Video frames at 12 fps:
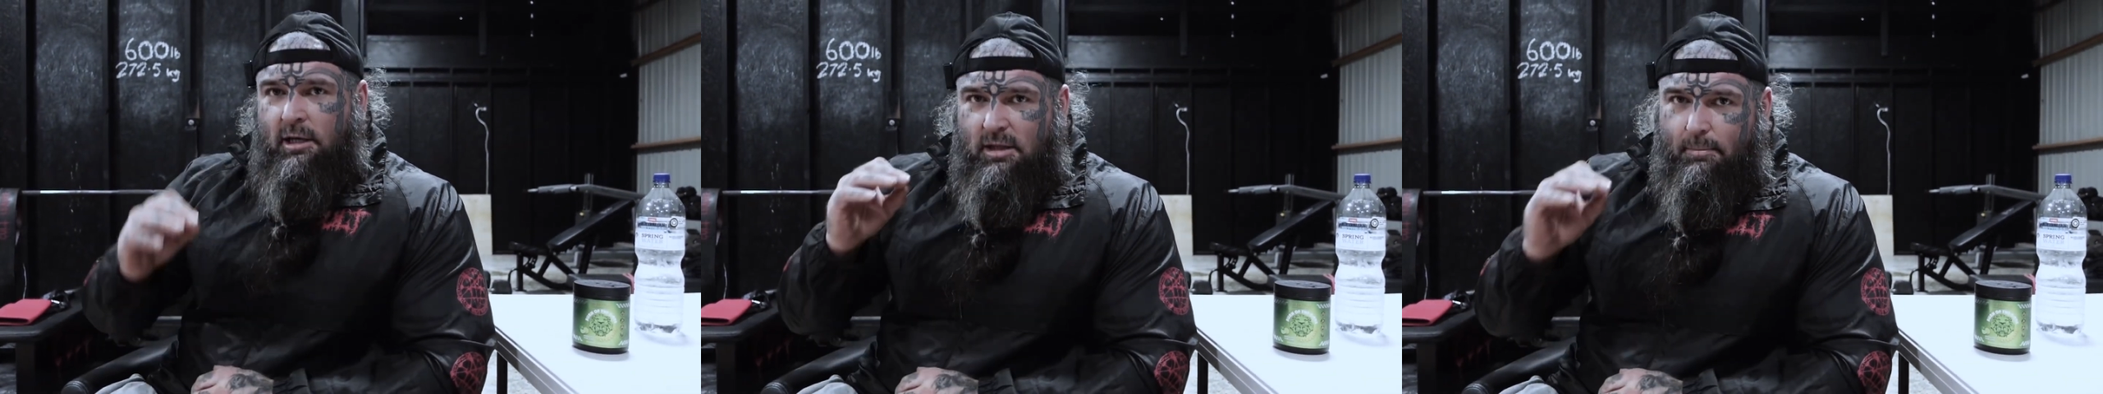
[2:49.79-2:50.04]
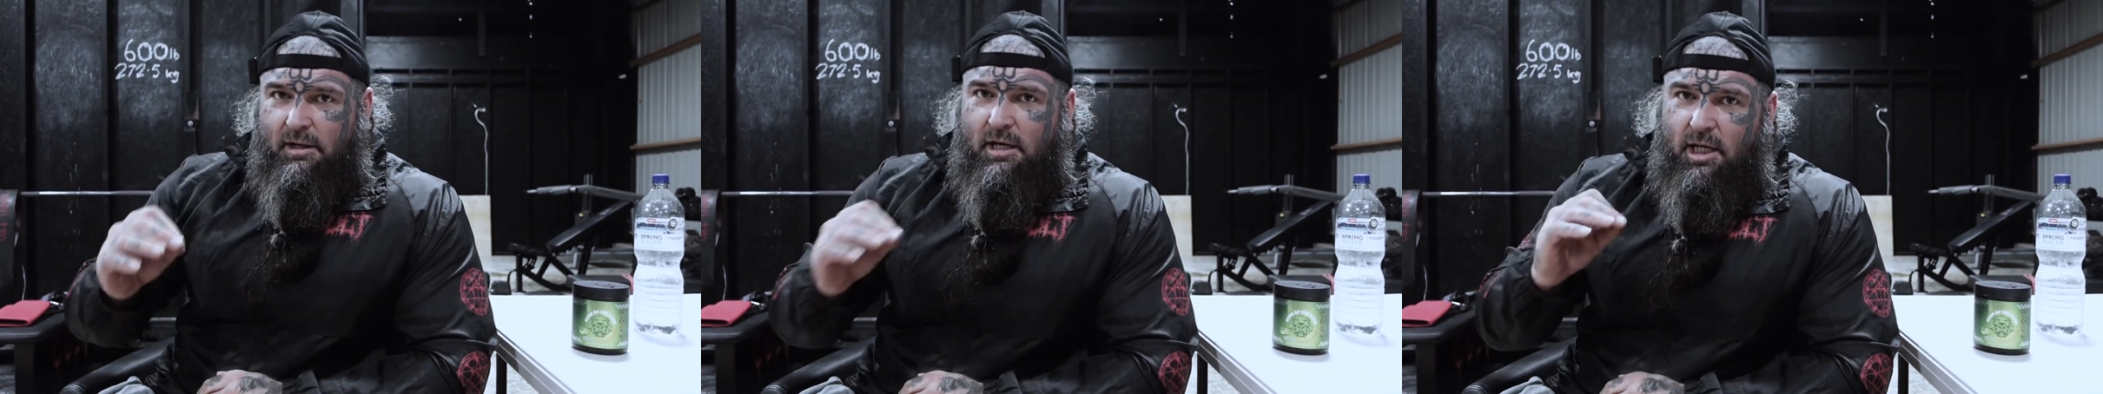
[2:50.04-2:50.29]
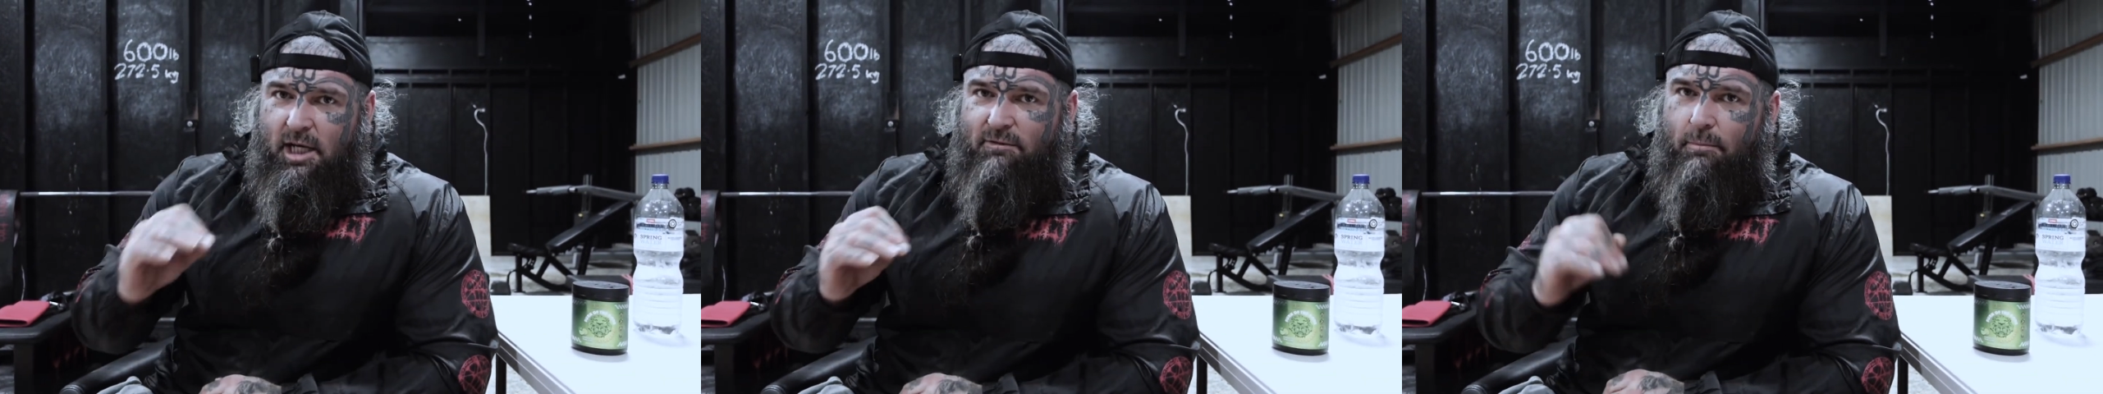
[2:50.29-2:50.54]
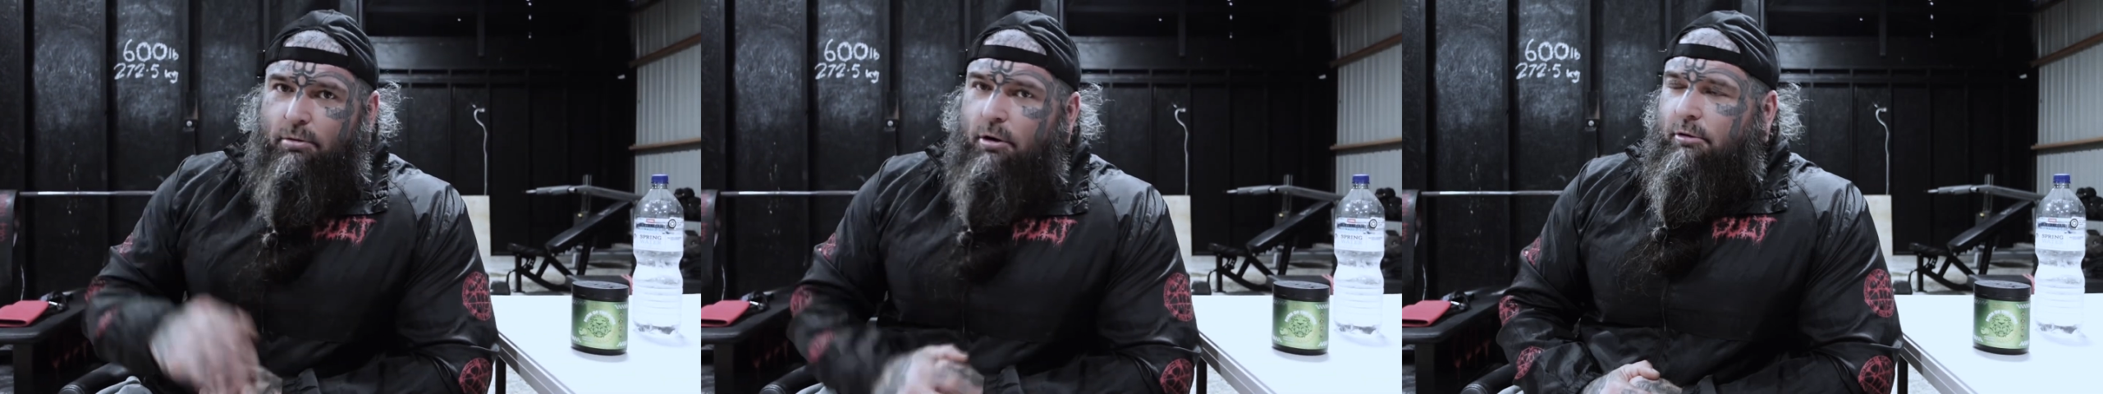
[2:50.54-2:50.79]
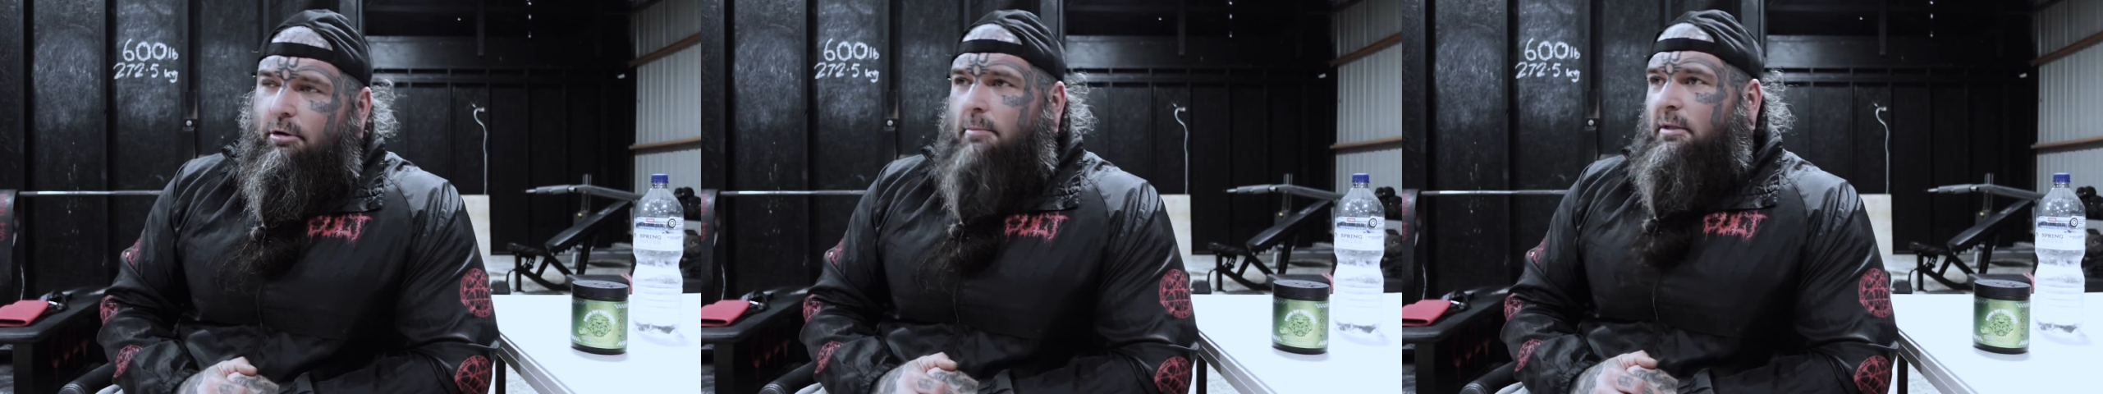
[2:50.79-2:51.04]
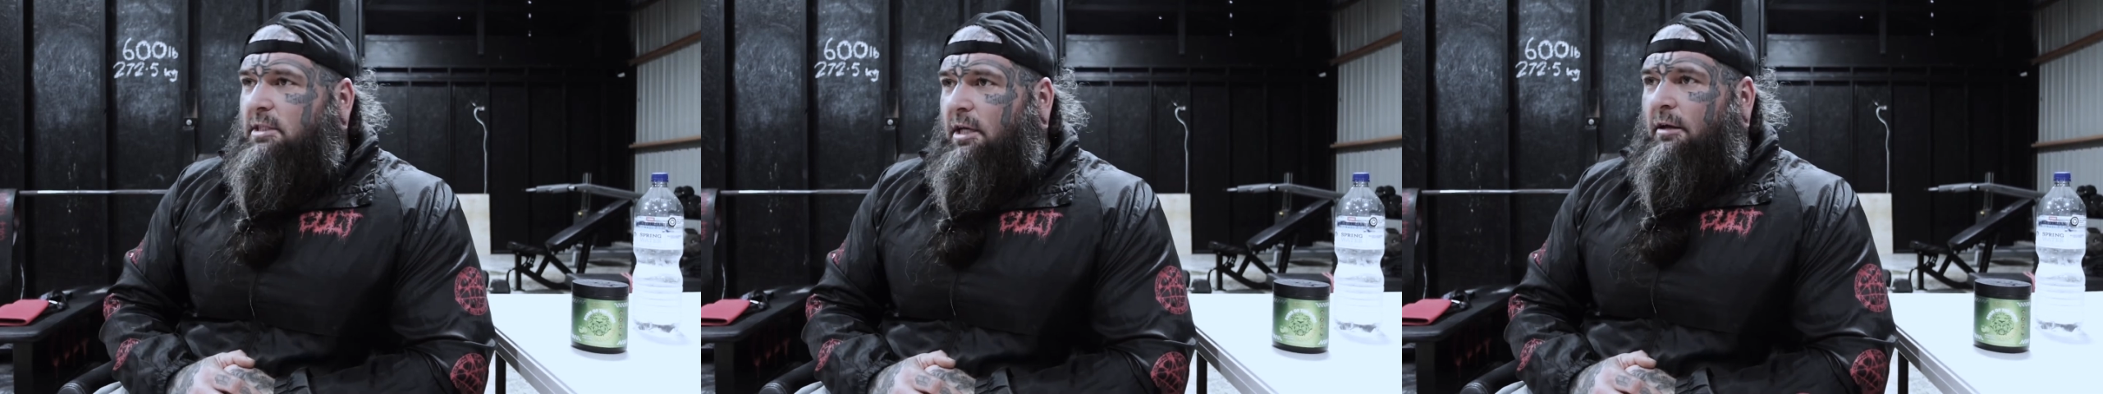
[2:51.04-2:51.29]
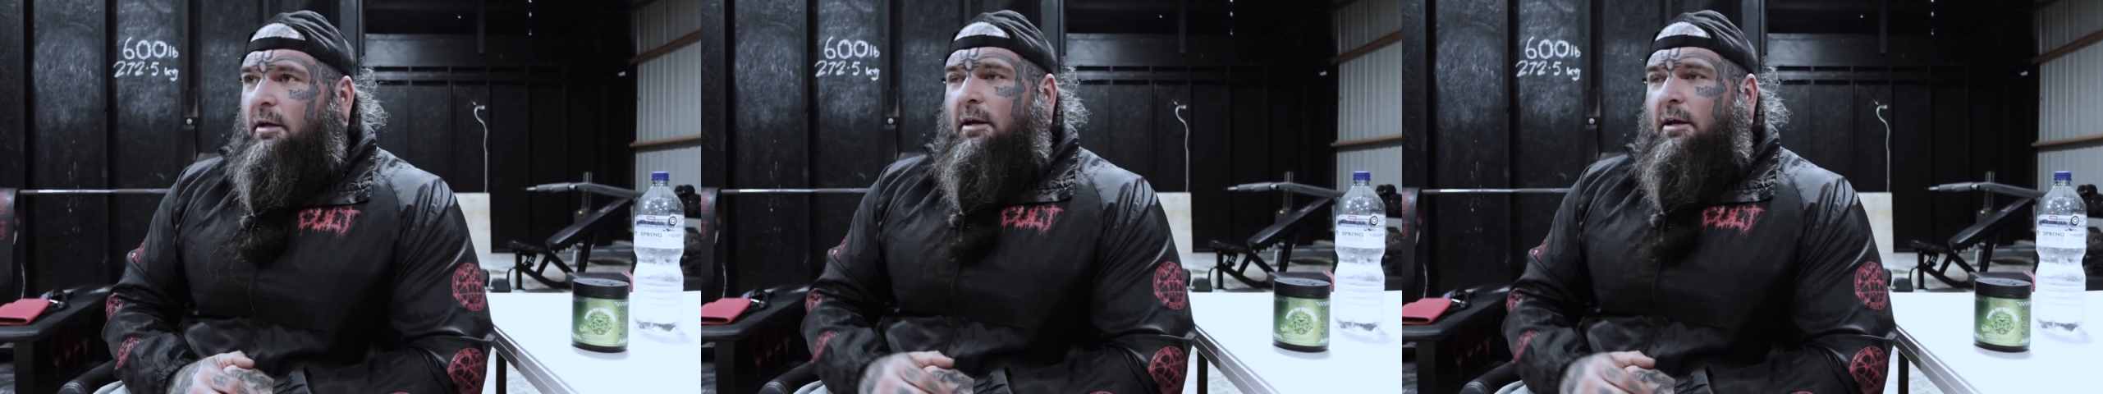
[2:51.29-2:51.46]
the beginning of a program is it.